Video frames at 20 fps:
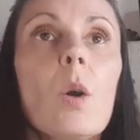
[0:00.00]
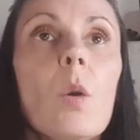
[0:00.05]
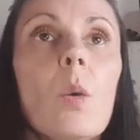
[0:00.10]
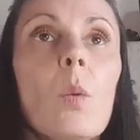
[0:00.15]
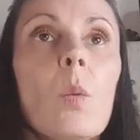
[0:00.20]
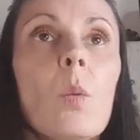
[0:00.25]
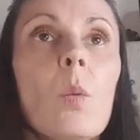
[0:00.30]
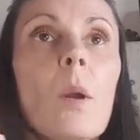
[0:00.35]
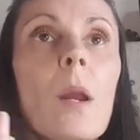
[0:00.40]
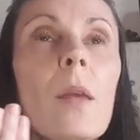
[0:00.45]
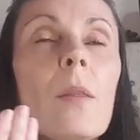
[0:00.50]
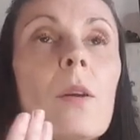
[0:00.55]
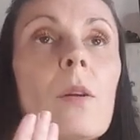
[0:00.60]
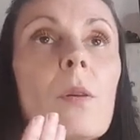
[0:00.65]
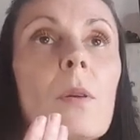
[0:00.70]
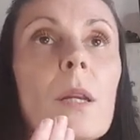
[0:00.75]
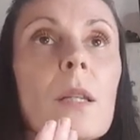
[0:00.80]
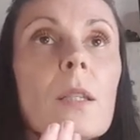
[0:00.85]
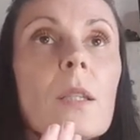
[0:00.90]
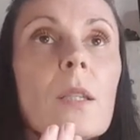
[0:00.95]
whether
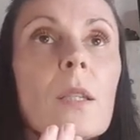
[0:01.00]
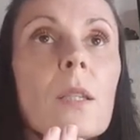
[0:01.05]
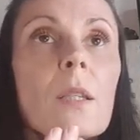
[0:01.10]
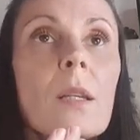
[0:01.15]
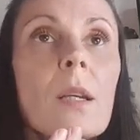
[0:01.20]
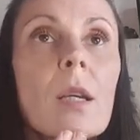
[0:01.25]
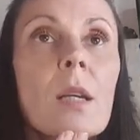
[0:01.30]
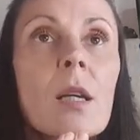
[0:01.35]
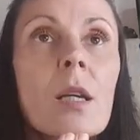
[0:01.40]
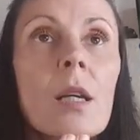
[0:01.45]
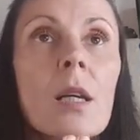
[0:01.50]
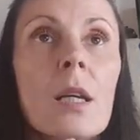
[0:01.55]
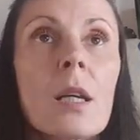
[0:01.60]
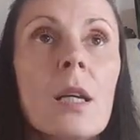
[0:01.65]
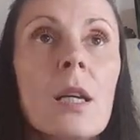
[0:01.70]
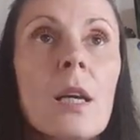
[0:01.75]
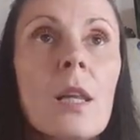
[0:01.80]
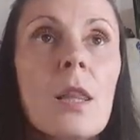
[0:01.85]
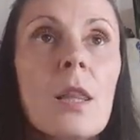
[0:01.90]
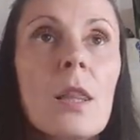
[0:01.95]
it's
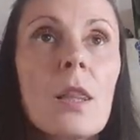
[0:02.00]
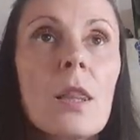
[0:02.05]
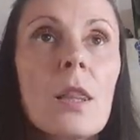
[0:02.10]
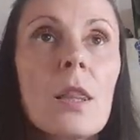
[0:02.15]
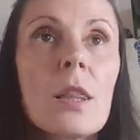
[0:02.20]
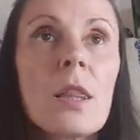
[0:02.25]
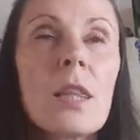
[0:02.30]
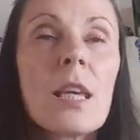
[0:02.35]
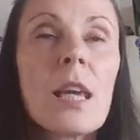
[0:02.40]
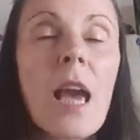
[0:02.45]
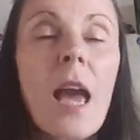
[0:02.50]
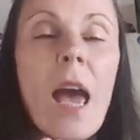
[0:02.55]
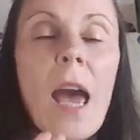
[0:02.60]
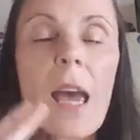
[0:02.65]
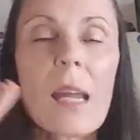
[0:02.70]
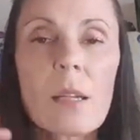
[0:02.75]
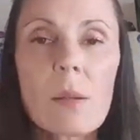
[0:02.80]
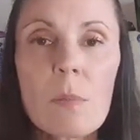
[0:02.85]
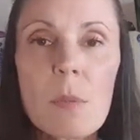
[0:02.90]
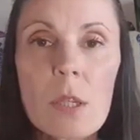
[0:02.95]
the
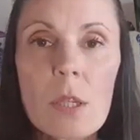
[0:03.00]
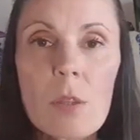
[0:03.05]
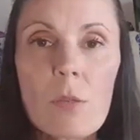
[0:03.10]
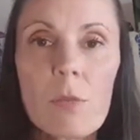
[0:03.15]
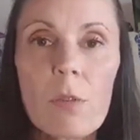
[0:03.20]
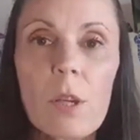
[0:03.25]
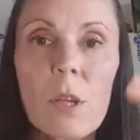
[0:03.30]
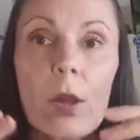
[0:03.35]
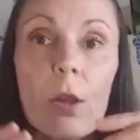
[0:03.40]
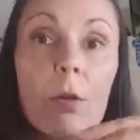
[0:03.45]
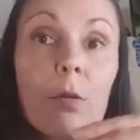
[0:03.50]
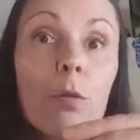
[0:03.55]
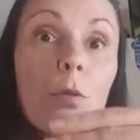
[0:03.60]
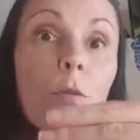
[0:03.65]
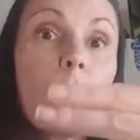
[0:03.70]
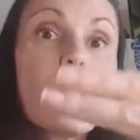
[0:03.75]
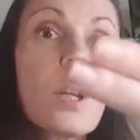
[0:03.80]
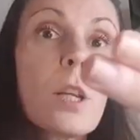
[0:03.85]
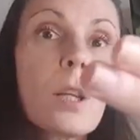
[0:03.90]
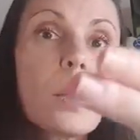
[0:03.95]
atmosphere, the
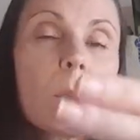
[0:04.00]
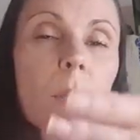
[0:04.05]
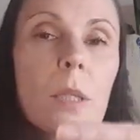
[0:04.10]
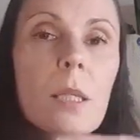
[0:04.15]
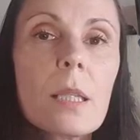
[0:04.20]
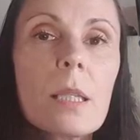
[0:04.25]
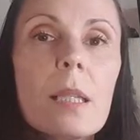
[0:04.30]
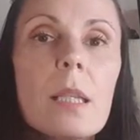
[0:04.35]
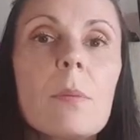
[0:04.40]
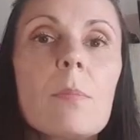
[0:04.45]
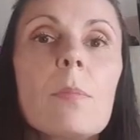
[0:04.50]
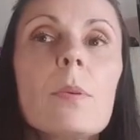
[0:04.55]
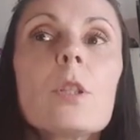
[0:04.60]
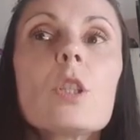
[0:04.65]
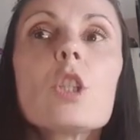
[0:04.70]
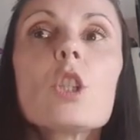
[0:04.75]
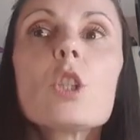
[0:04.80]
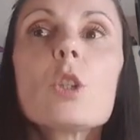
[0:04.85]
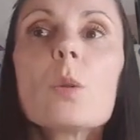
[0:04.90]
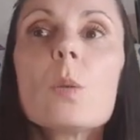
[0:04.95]
frequency
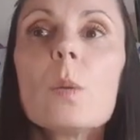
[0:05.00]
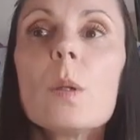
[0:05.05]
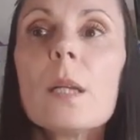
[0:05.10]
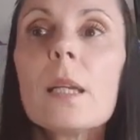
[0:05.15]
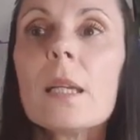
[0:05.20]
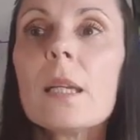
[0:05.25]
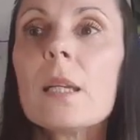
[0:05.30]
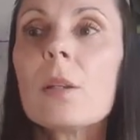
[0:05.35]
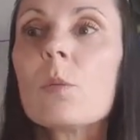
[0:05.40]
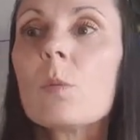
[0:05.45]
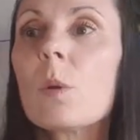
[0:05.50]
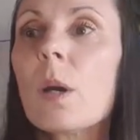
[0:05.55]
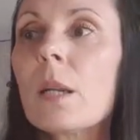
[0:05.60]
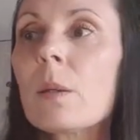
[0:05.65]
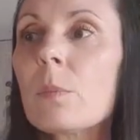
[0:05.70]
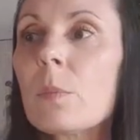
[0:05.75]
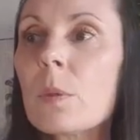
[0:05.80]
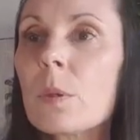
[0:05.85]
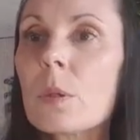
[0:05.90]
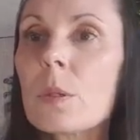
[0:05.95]
between one
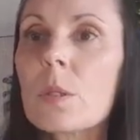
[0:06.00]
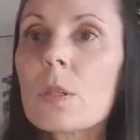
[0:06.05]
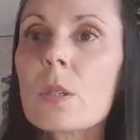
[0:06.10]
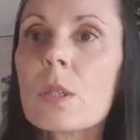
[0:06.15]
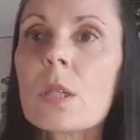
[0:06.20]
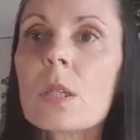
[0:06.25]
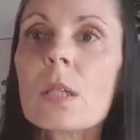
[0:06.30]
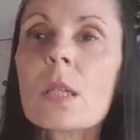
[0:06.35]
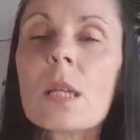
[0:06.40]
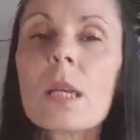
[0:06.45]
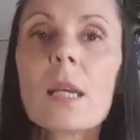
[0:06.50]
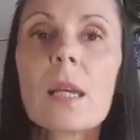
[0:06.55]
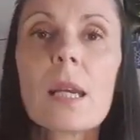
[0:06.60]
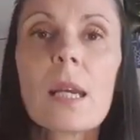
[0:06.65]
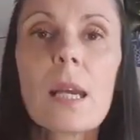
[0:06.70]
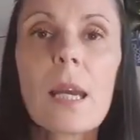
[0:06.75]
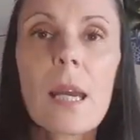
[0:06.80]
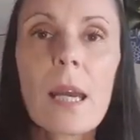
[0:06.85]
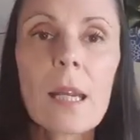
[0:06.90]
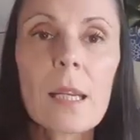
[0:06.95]
person
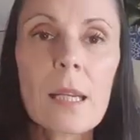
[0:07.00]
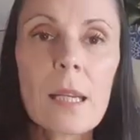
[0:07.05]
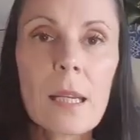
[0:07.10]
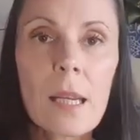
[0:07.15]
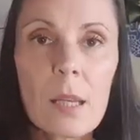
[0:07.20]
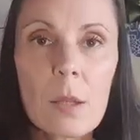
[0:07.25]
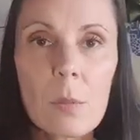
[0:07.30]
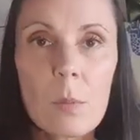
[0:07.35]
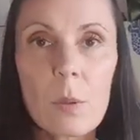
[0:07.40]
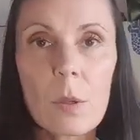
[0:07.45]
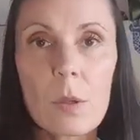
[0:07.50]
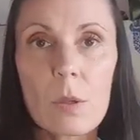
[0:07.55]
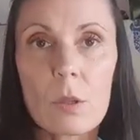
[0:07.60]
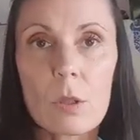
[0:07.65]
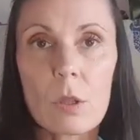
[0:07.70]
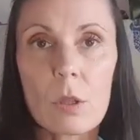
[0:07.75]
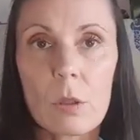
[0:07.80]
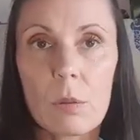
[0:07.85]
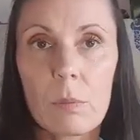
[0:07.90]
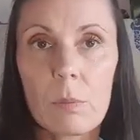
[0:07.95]
and another person.